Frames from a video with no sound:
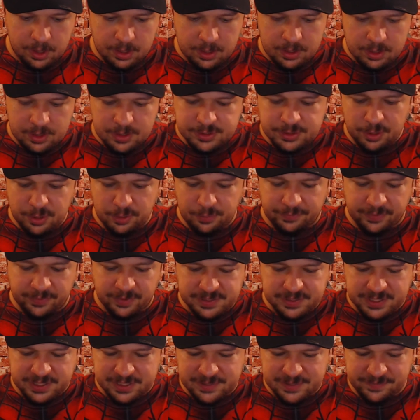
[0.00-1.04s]
So
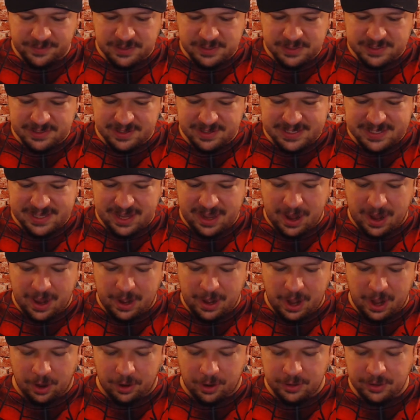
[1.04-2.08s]
first things first, let's get
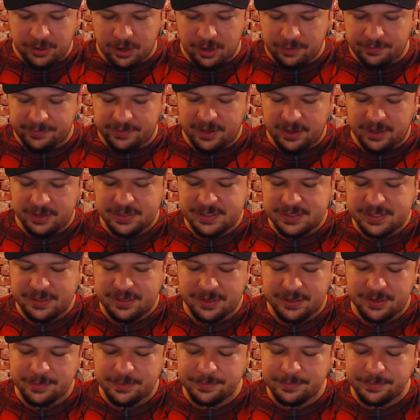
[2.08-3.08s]
out our Nerf guns here.